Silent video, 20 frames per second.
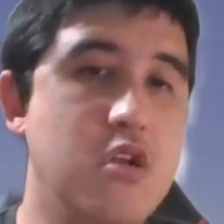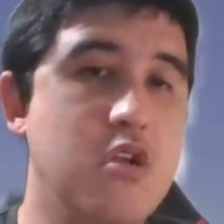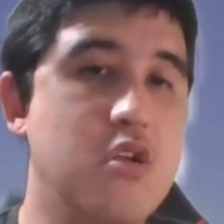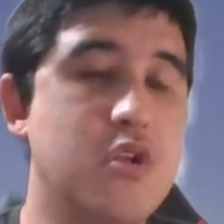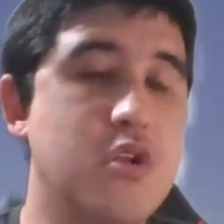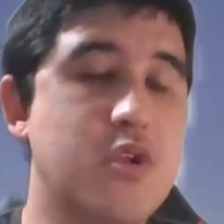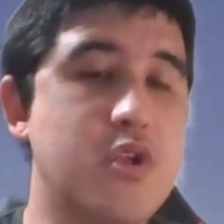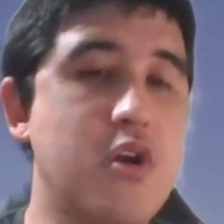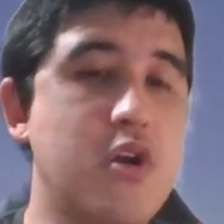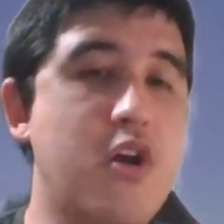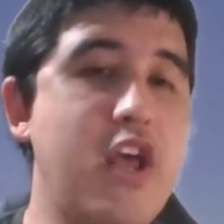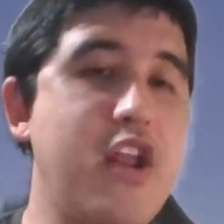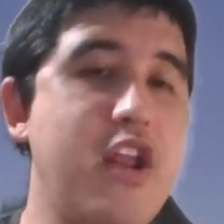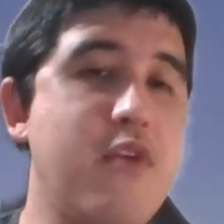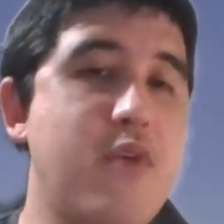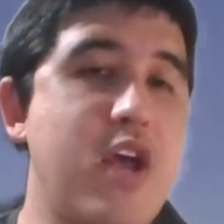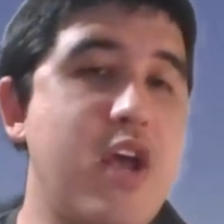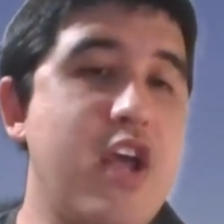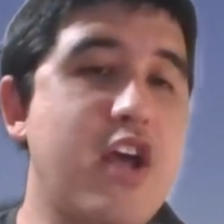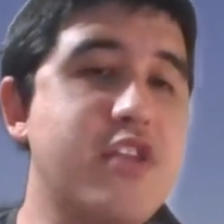So
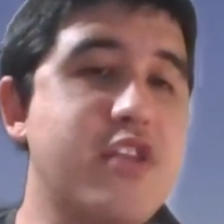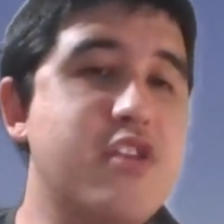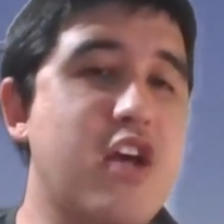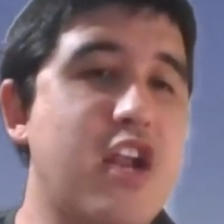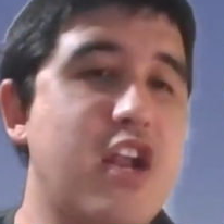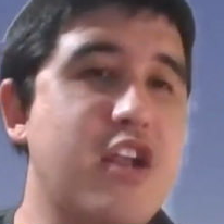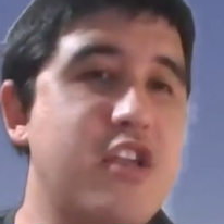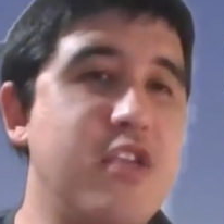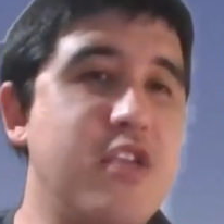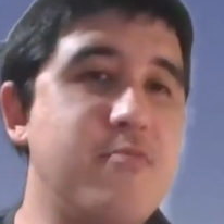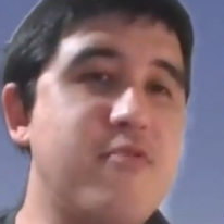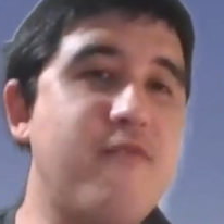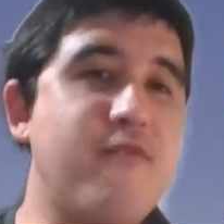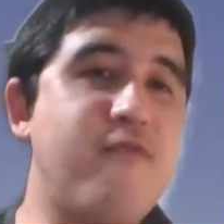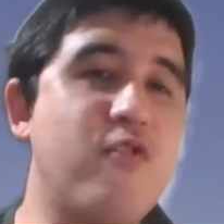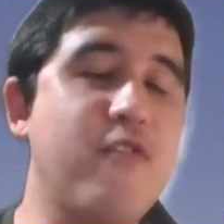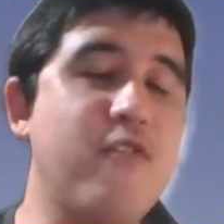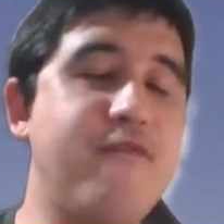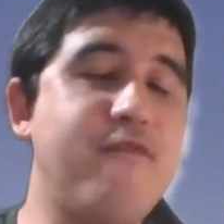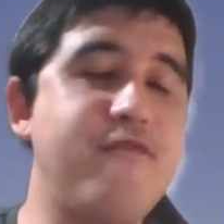anyway, I thought I'd keep the
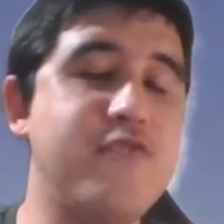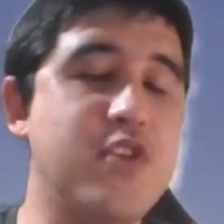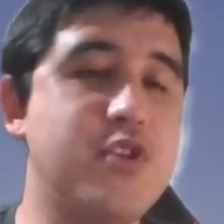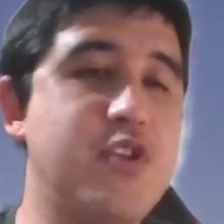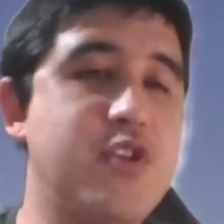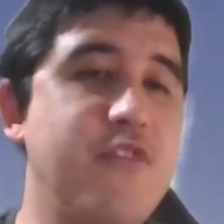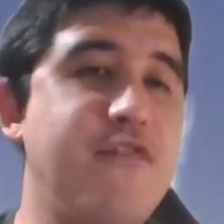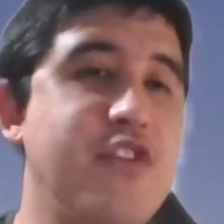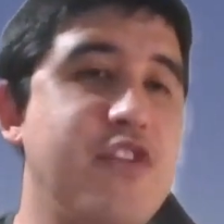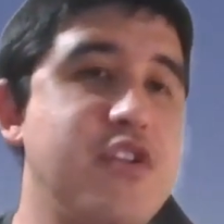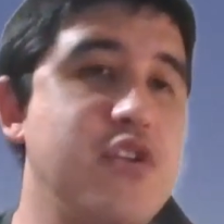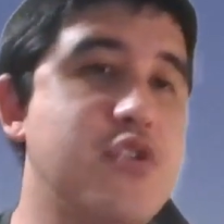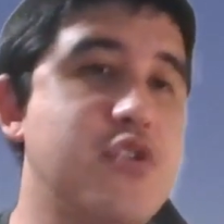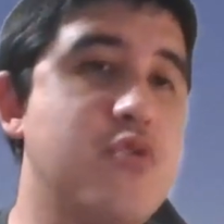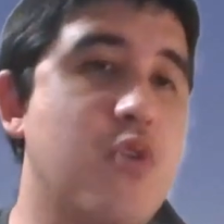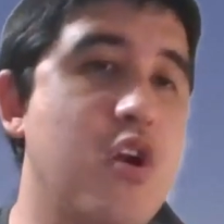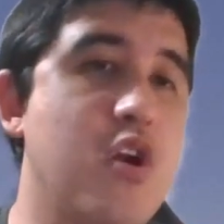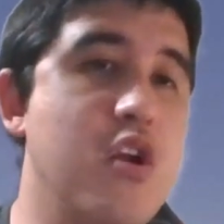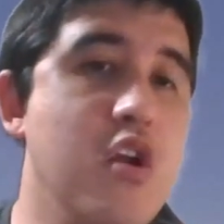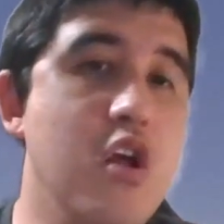four the 250
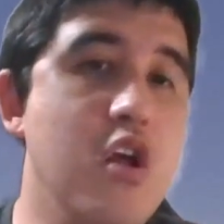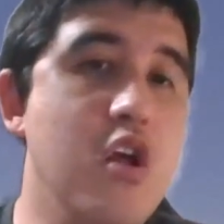short.